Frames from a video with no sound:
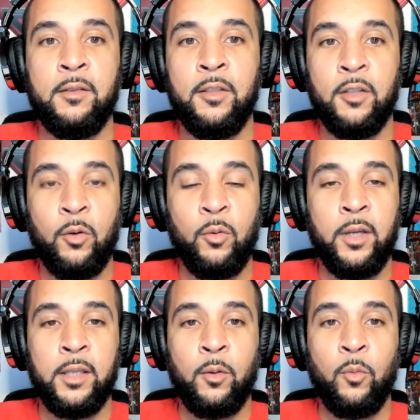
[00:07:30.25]
in
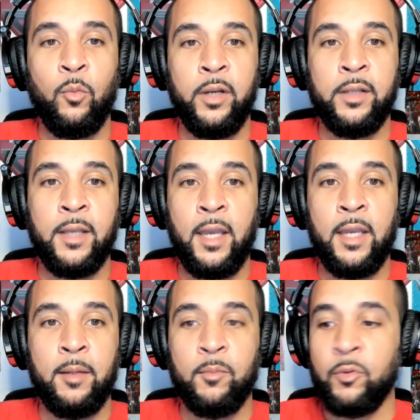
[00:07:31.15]
a one
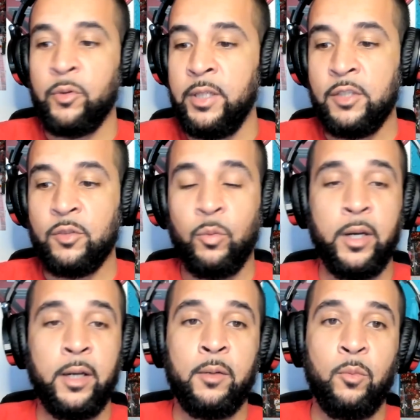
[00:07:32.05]
game reach
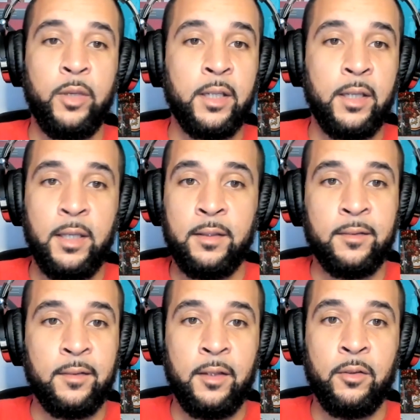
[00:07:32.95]
where we can end the
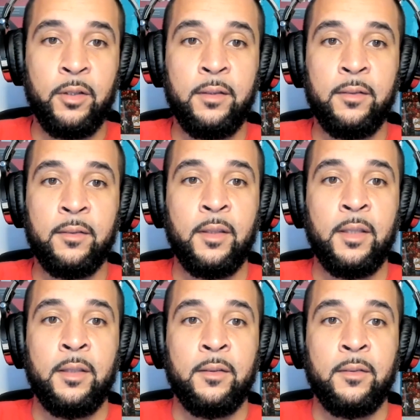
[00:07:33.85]
series
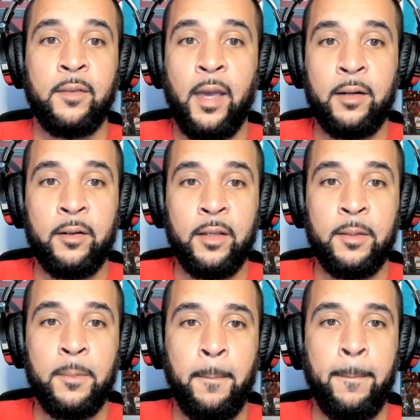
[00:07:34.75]
Saturday,